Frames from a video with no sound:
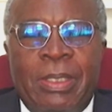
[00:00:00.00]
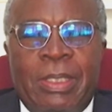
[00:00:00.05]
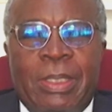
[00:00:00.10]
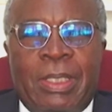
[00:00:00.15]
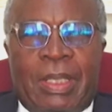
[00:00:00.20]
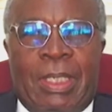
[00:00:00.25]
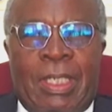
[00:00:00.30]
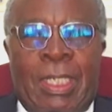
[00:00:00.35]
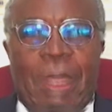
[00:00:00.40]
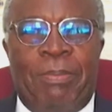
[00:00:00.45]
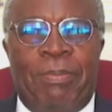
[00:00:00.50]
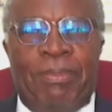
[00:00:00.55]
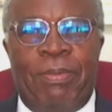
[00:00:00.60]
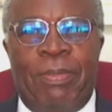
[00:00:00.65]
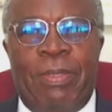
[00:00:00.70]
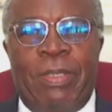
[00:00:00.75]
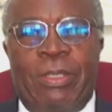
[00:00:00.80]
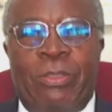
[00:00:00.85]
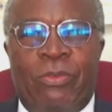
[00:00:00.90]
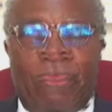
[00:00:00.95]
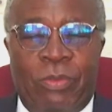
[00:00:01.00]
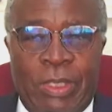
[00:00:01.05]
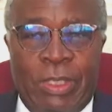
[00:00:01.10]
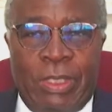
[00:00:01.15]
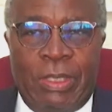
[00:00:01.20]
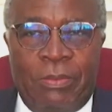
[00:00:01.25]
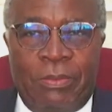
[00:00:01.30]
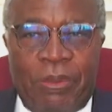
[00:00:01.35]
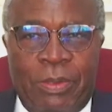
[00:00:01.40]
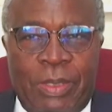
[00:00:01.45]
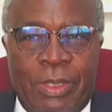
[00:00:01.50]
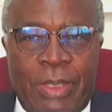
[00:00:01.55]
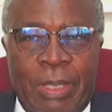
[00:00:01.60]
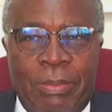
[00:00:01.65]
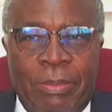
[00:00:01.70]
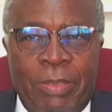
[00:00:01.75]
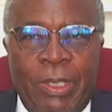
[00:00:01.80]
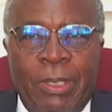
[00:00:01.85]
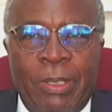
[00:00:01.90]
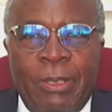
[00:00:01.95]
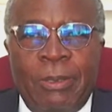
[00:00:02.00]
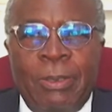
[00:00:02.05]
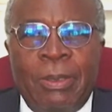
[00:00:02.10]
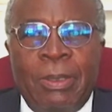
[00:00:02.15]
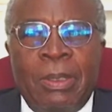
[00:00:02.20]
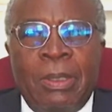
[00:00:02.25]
describe the situation for Zambia